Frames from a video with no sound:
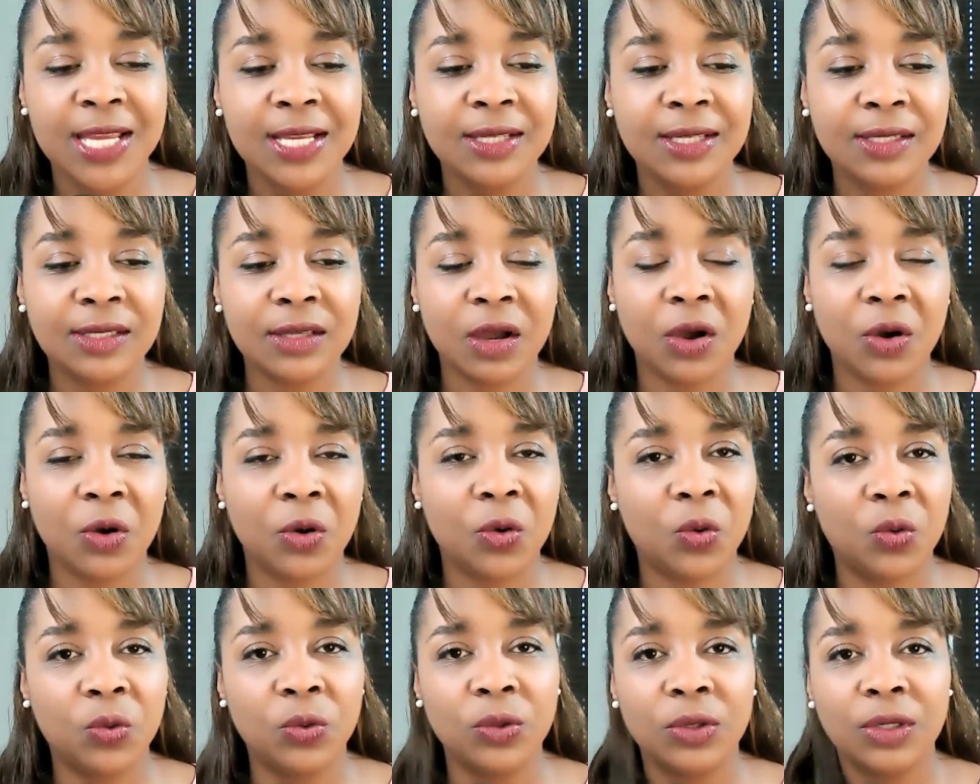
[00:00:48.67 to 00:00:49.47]

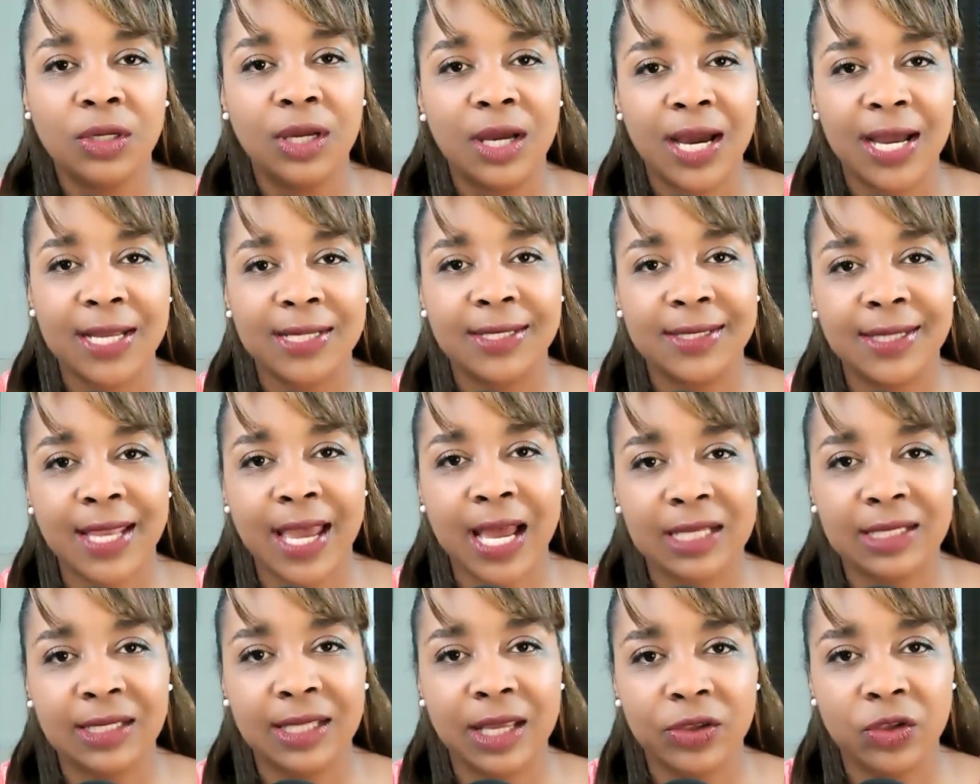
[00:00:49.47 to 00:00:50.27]
So, I just
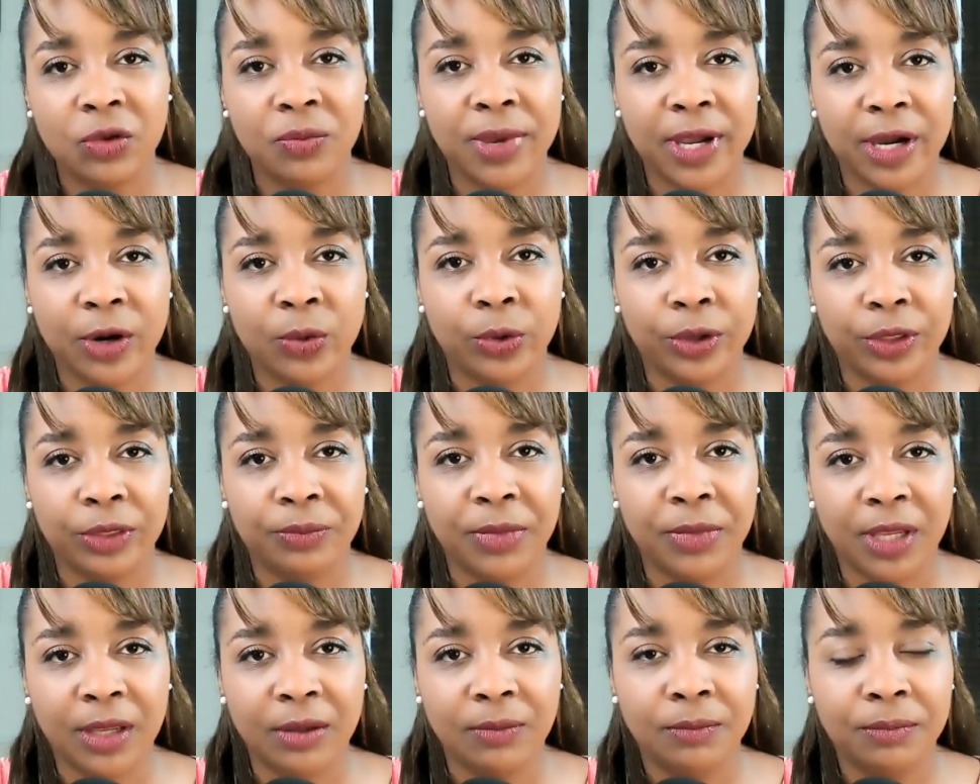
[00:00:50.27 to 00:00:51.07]
ask that you bear with
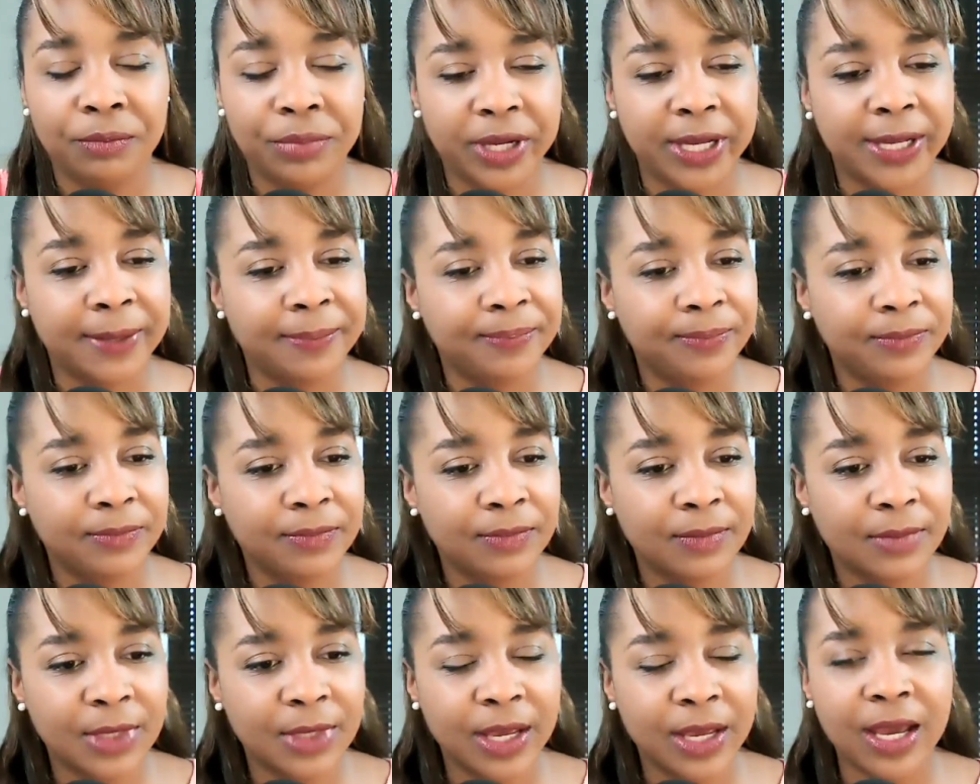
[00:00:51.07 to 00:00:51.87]
me, but
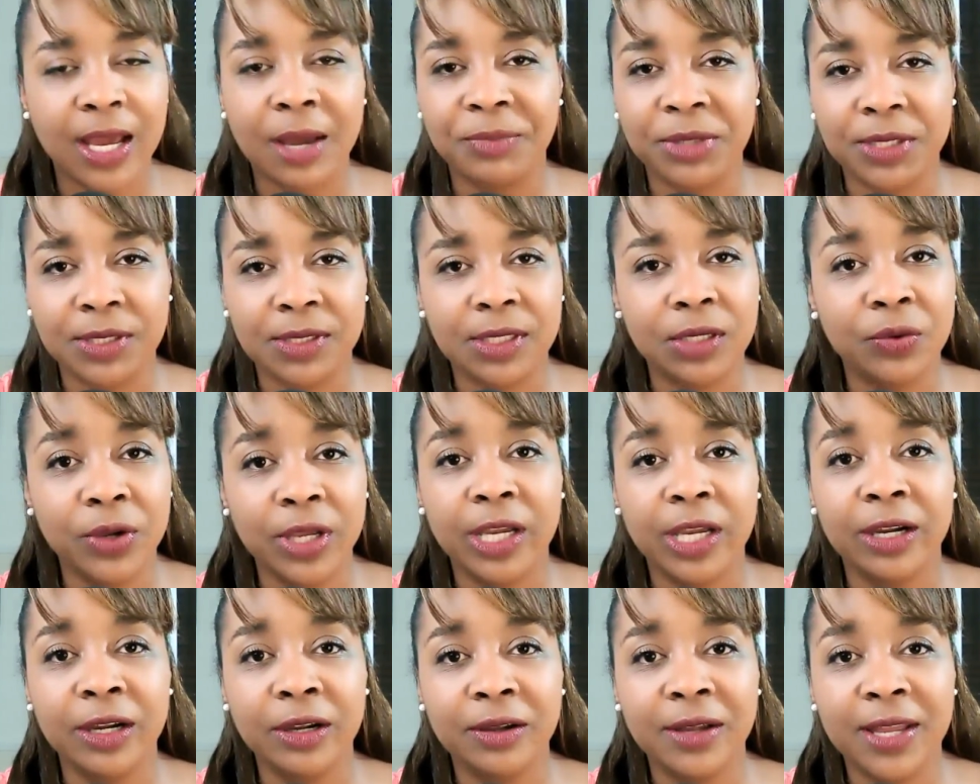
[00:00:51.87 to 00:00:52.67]
I'm still
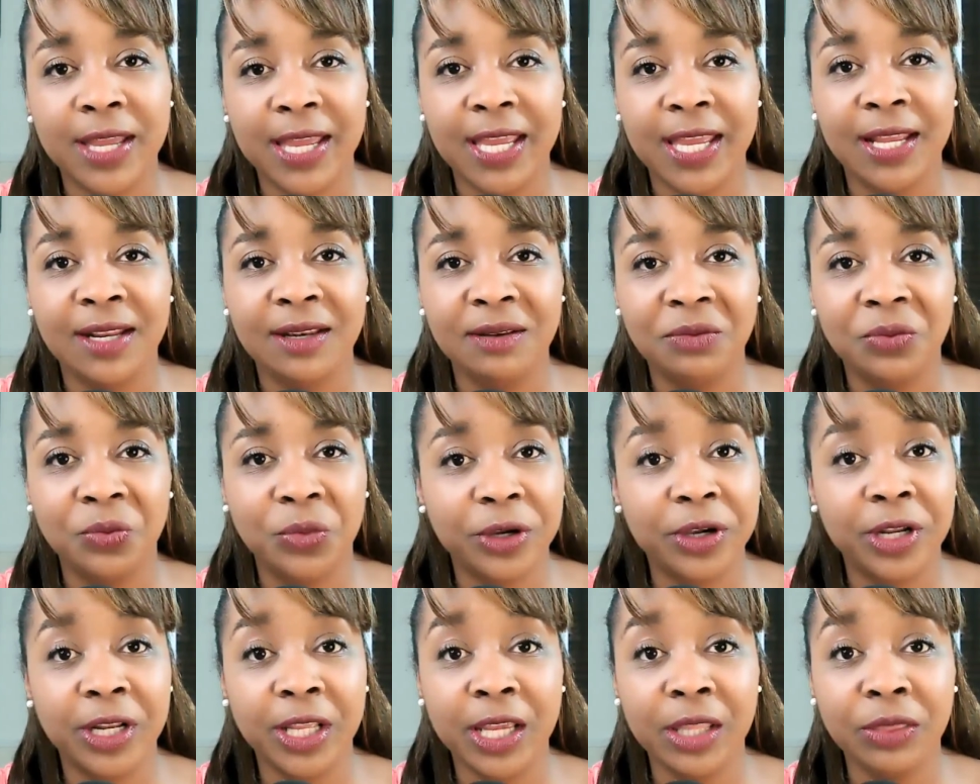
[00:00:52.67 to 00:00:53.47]
here and
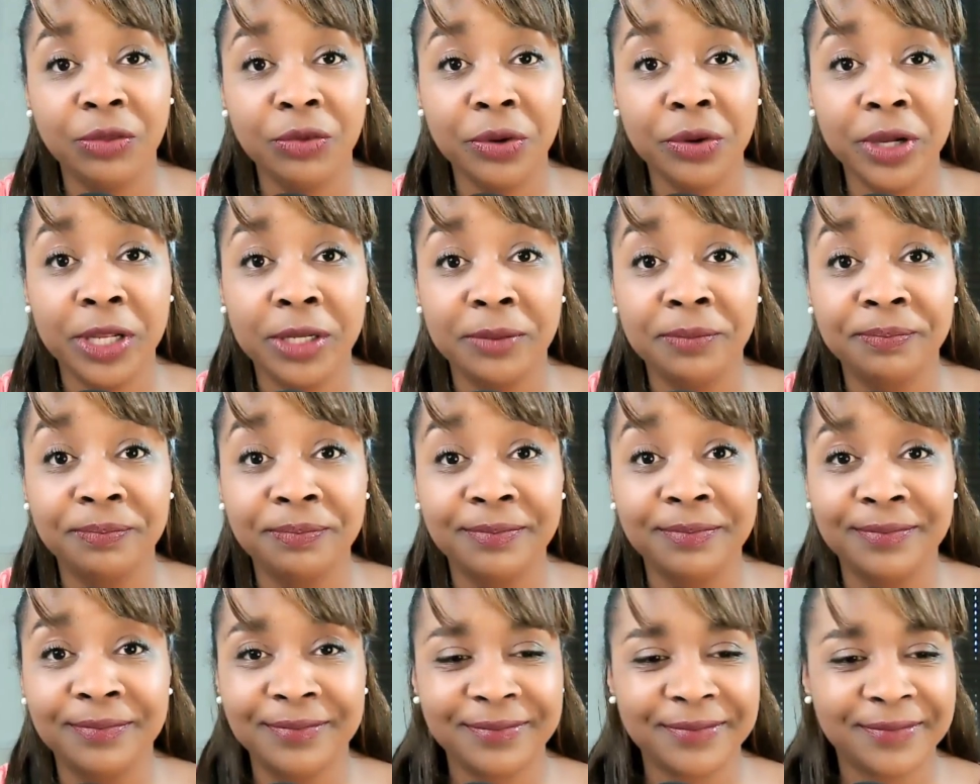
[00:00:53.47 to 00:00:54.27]
we're going to get through it.
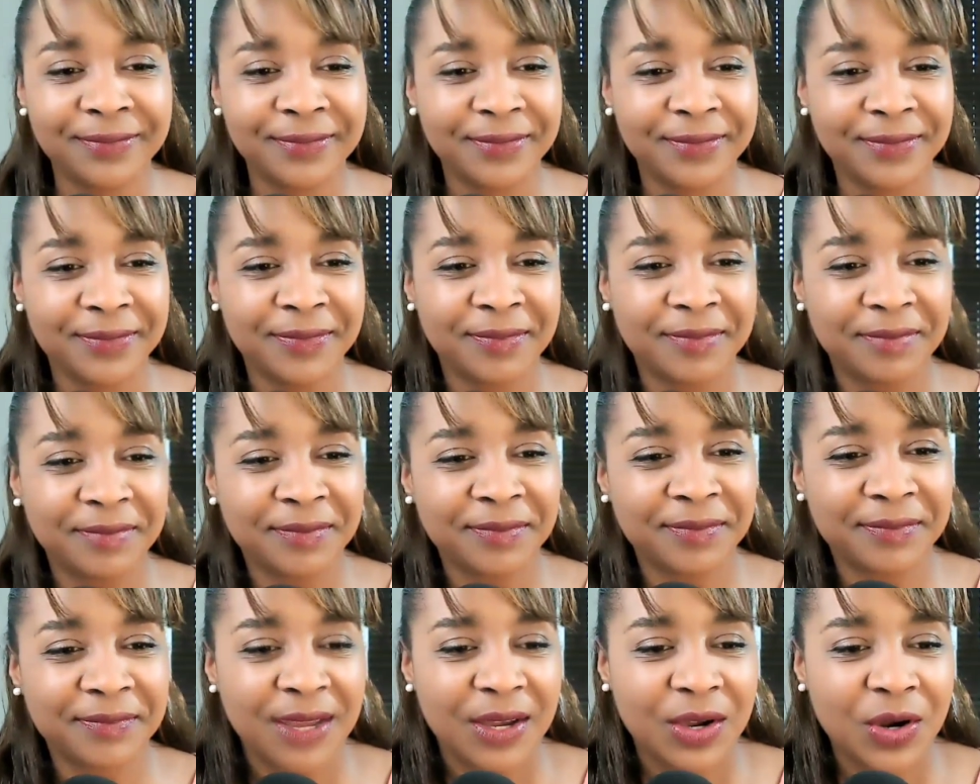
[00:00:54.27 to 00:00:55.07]

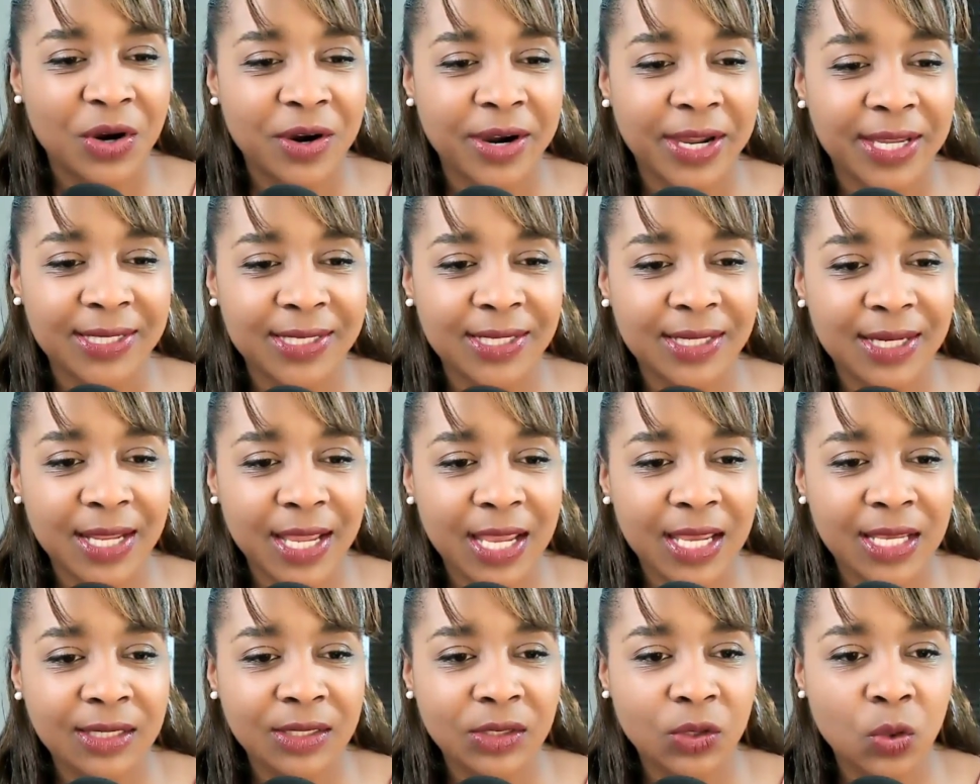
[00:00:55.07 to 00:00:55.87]
All right,
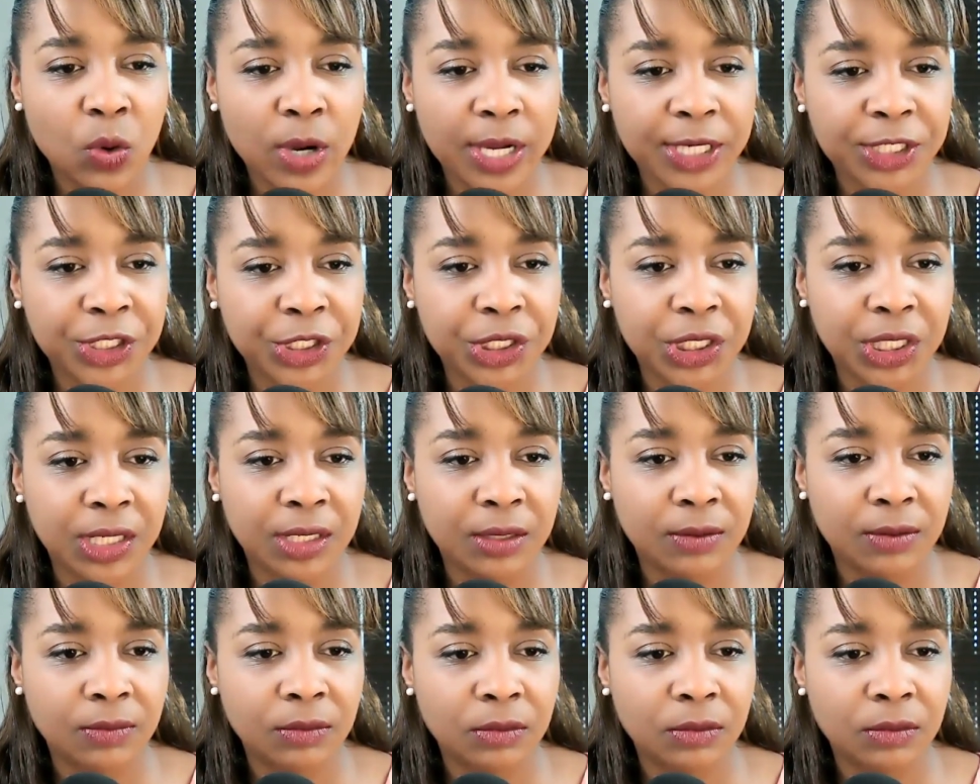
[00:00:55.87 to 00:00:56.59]
today's question